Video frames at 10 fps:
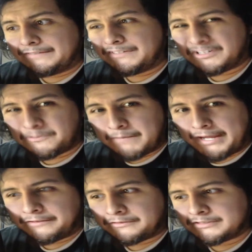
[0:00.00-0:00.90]
her
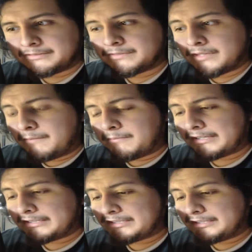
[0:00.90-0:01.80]
mannerisms, because
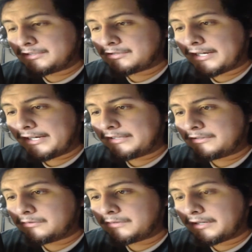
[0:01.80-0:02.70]
she's trying
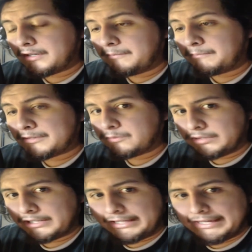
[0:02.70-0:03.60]
to encompass what
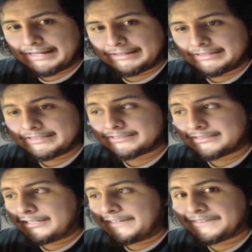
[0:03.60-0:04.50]
a gal is,
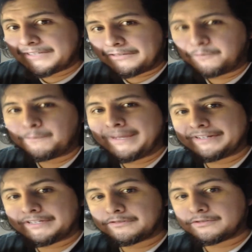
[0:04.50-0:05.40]
and that's what made
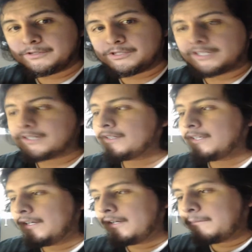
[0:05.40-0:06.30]
it cringy,
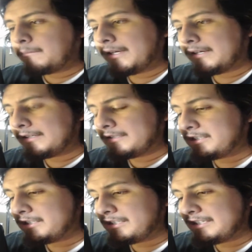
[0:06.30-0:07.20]
because
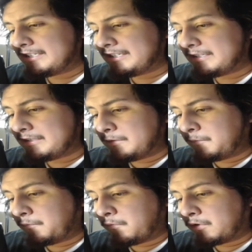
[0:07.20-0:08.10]
she
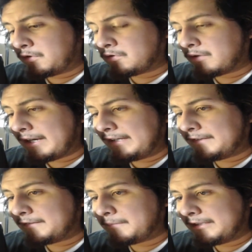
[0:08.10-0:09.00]
was trying
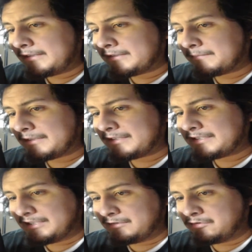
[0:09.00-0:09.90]
to be something
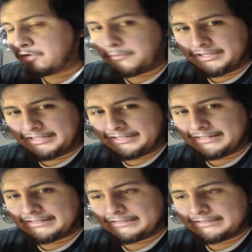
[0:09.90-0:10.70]
she's normally not.